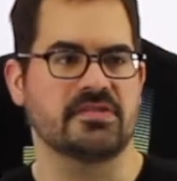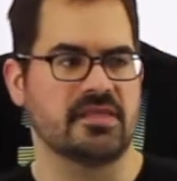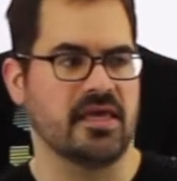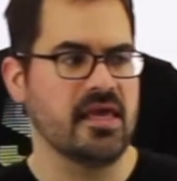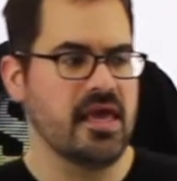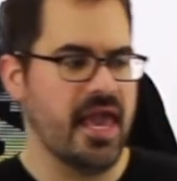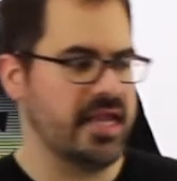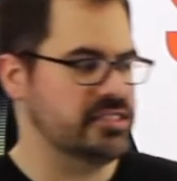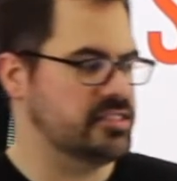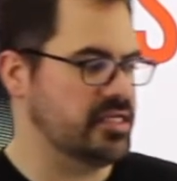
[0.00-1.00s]
It's the
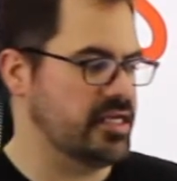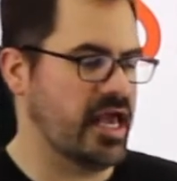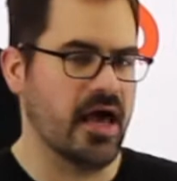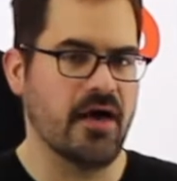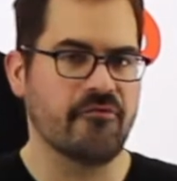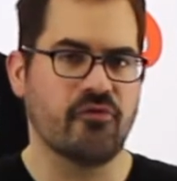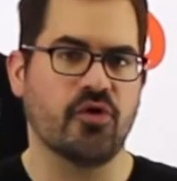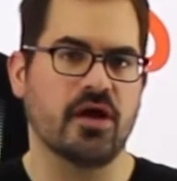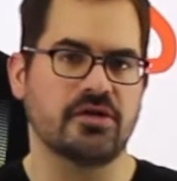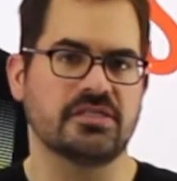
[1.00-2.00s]
HT
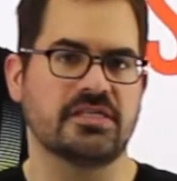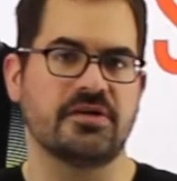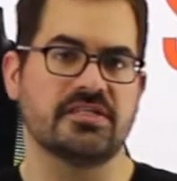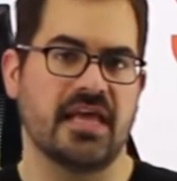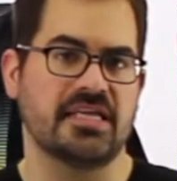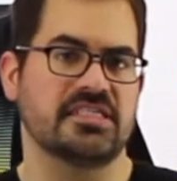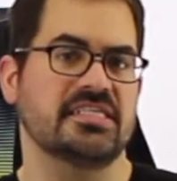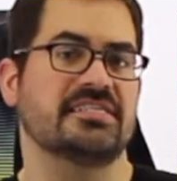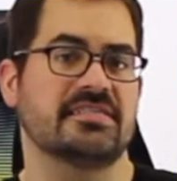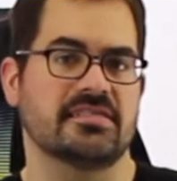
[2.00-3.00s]
400 series,
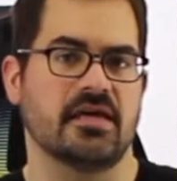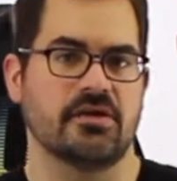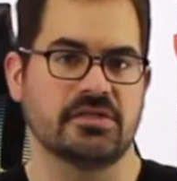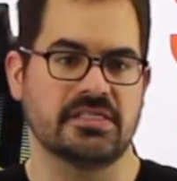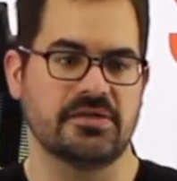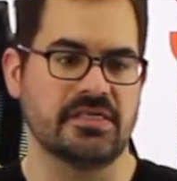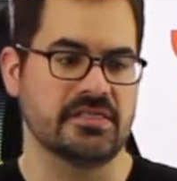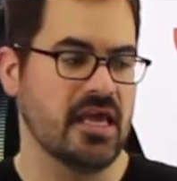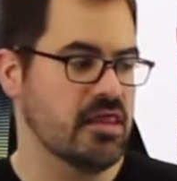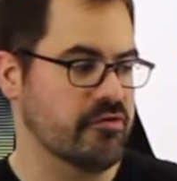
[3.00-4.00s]
HT 600
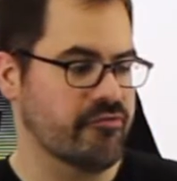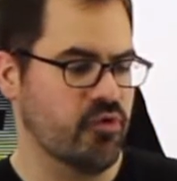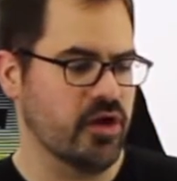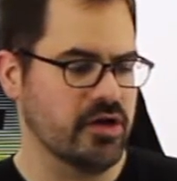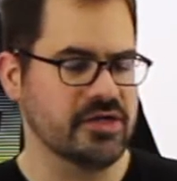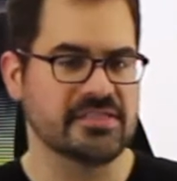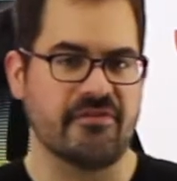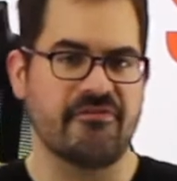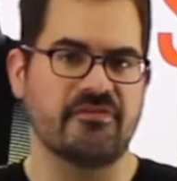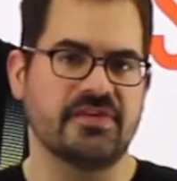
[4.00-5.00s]
series. The 400 is
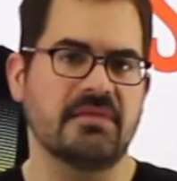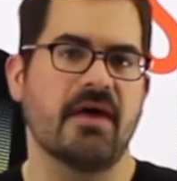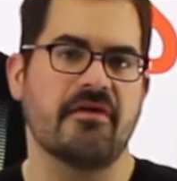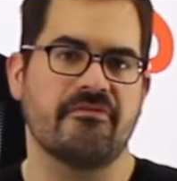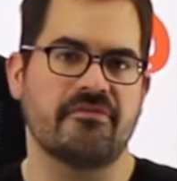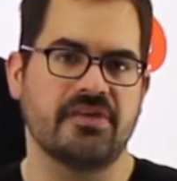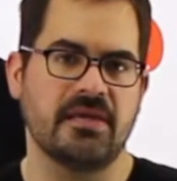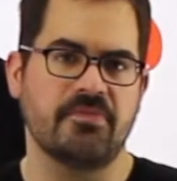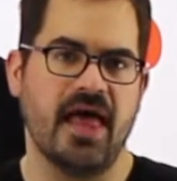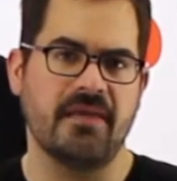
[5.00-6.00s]
a 15 by
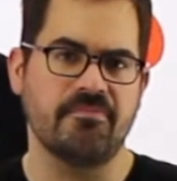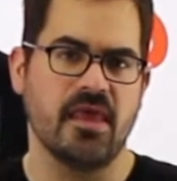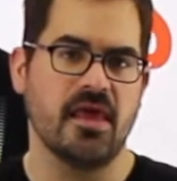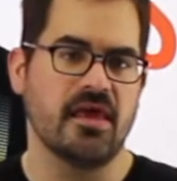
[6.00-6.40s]
15 platen.